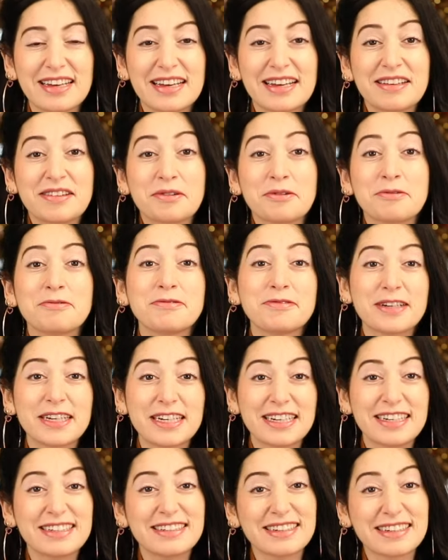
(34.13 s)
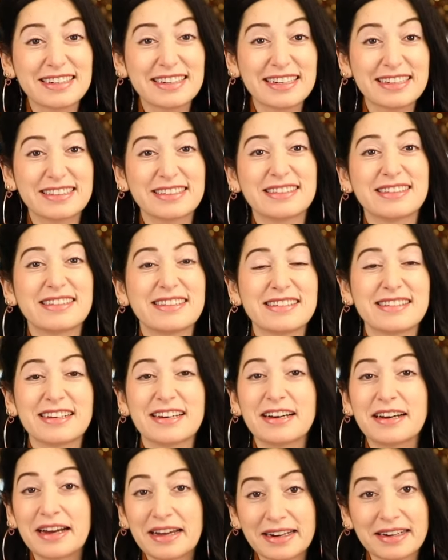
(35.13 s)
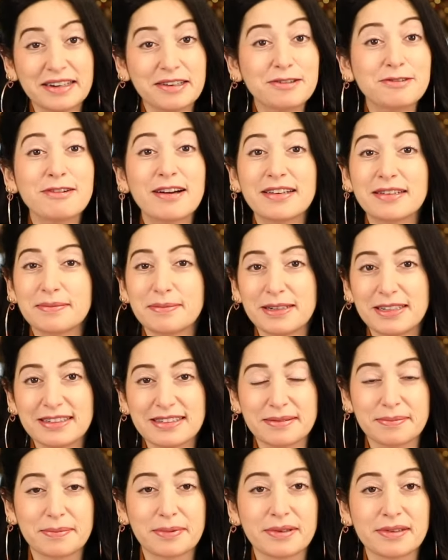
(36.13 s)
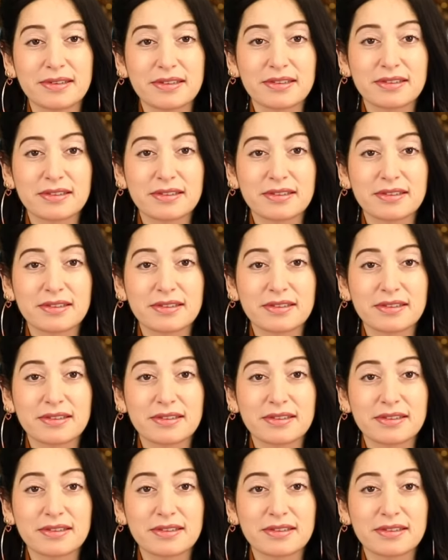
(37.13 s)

It's a really delicious dessert and incredibly simple.